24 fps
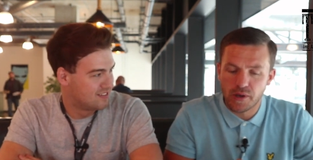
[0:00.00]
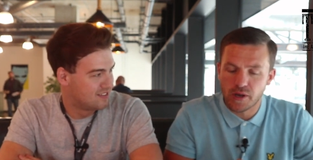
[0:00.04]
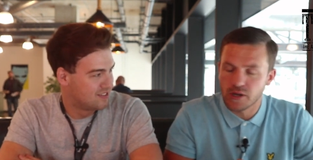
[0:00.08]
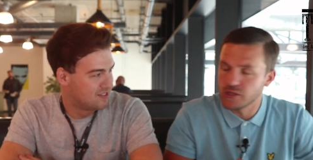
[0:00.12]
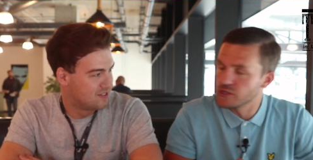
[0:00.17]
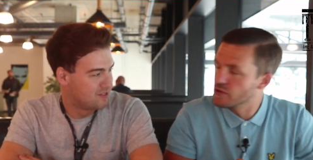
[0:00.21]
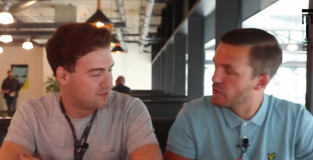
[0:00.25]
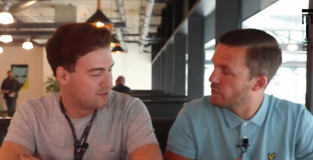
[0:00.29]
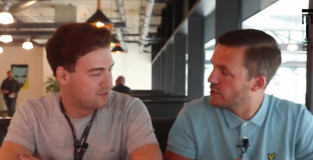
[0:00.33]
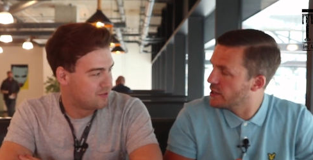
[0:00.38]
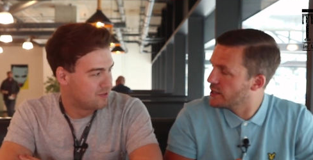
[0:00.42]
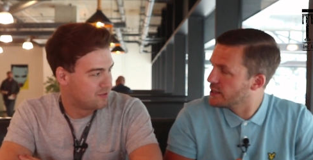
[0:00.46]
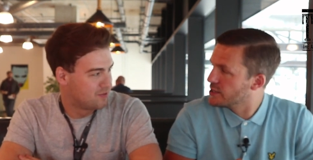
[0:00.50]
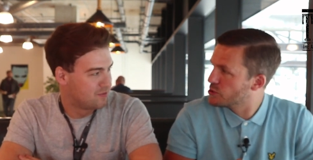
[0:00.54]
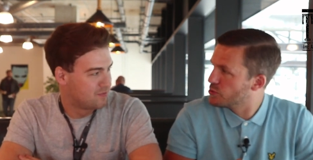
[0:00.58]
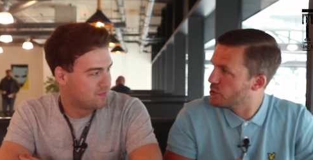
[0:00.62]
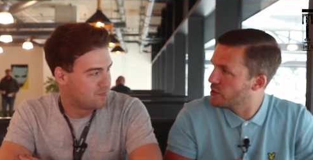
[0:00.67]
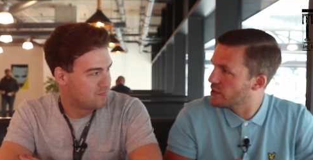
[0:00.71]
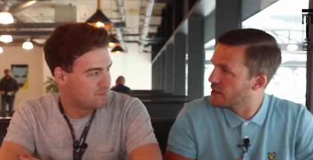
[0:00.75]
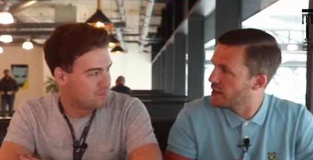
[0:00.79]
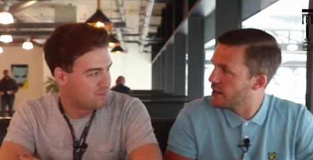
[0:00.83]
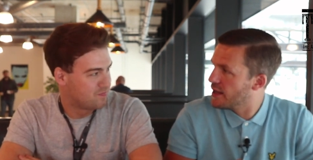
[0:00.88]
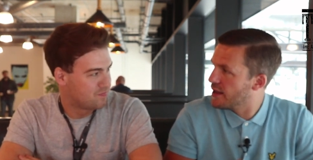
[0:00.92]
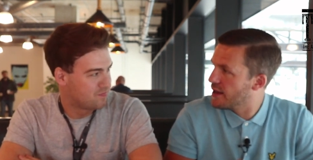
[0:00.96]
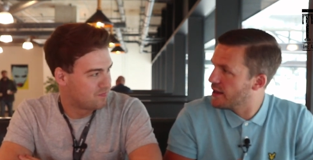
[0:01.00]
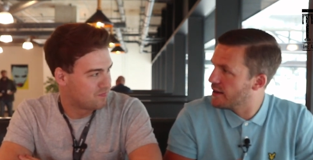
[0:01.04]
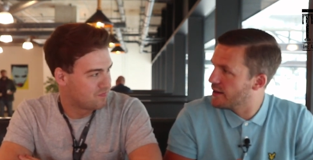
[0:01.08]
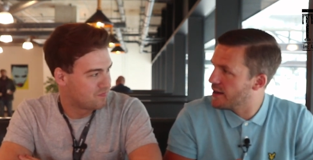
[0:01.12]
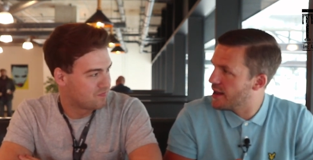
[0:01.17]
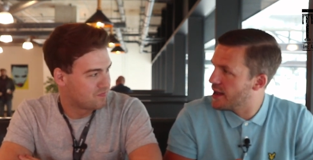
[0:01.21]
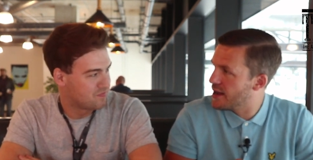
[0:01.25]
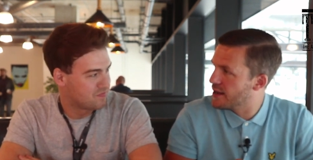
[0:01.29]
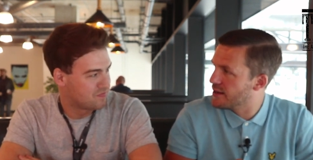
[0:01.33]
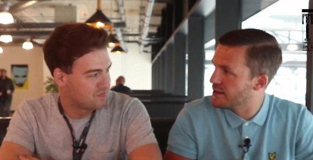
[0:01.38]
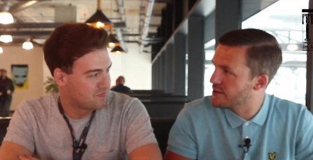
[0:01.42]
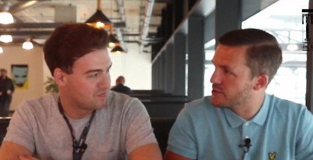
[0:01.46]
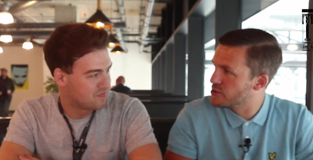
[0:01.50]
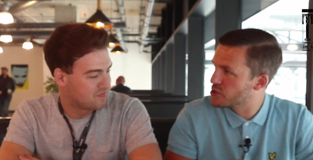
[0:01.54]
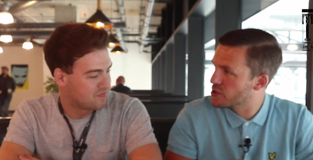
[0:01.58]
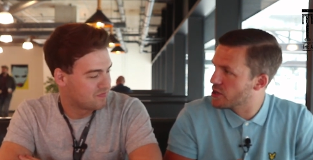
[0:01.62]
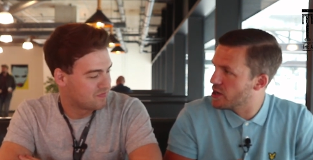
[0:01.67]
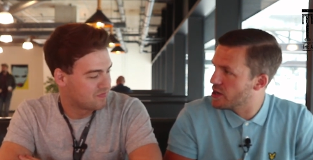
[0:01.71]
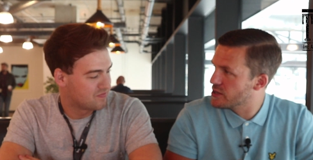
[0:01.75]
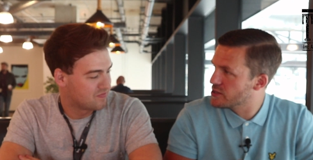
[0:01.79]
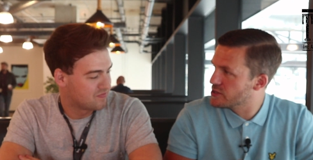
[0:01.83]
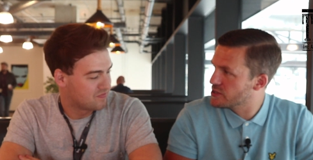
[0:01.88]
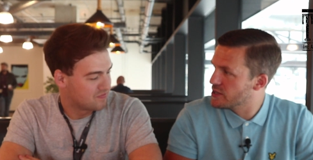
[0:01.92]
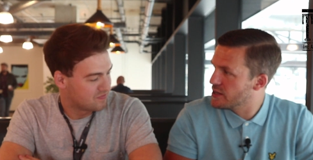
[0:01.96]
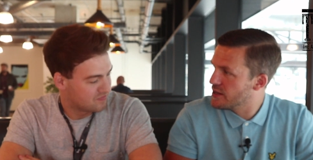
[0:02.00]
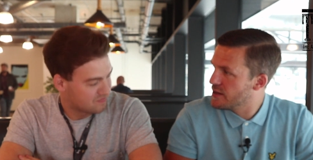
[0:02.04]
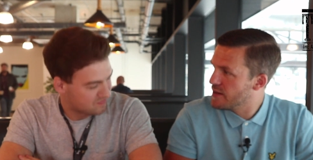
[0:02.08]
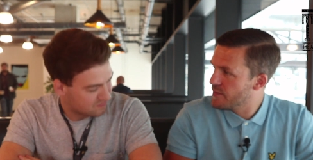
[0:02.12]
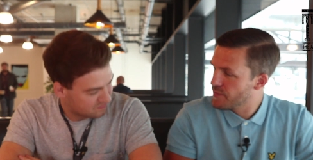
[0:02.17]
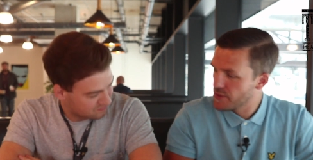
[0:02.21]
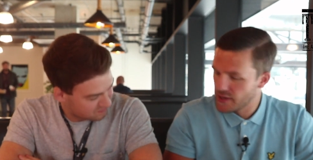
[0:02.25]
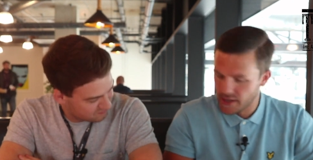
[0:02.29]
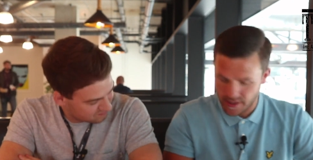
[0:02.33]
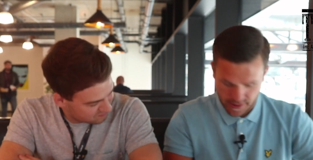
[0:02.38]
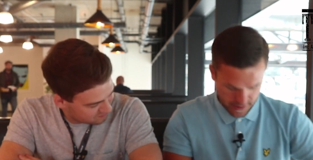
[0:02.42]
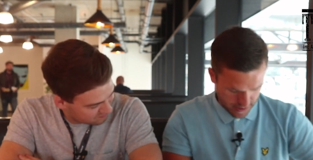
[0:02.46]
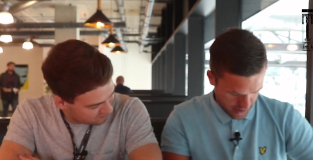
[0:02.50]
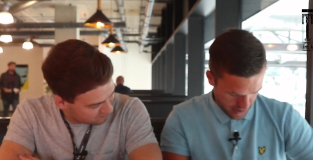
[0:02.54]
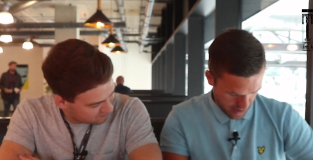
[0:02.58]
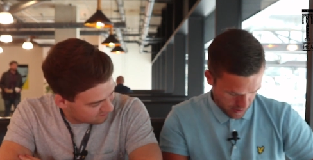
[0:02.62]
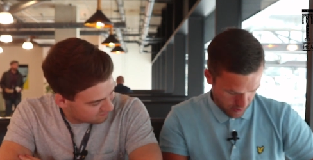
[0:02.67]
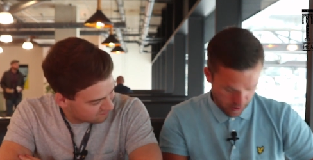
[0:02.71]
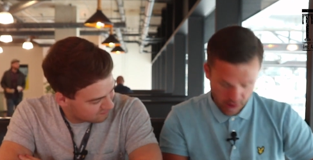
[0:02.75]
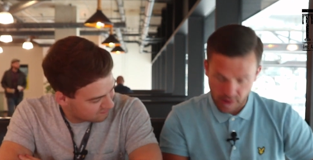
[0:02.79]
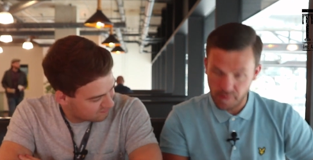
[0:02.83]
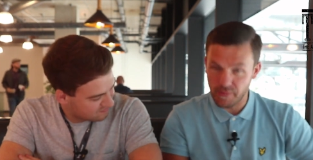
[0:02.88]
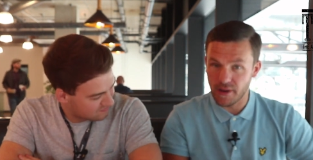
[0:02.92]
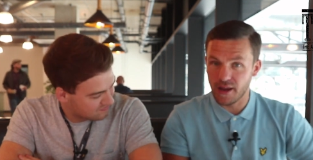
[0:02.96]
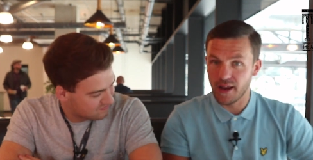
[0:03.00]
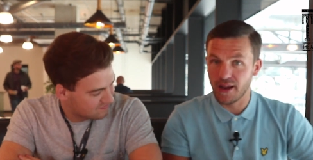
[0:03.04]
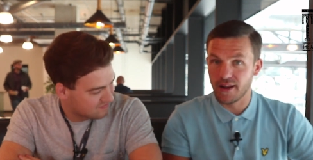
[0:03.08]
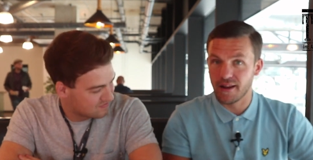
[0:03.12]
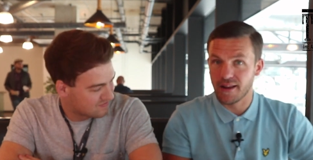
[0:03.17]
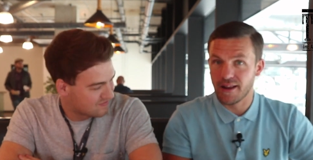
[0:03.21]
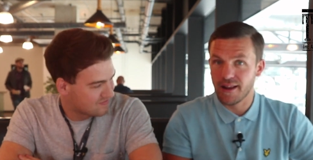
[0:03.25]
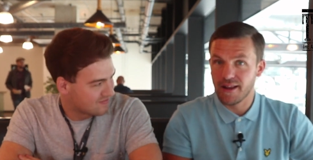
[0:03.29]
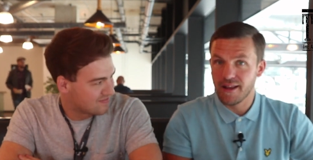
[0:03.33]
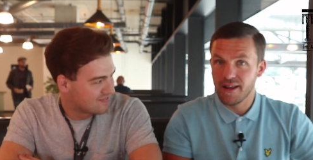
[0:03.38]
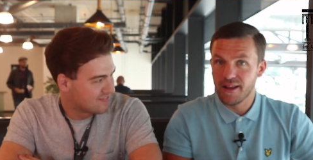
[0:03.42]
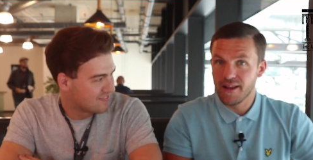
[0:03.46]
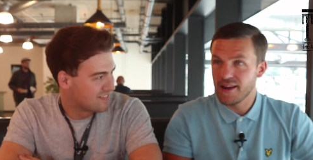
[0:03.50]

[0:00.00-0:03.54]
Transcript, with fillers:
Speaker 1: because of links with Lyle and Scott. And it's like, you know what I mean?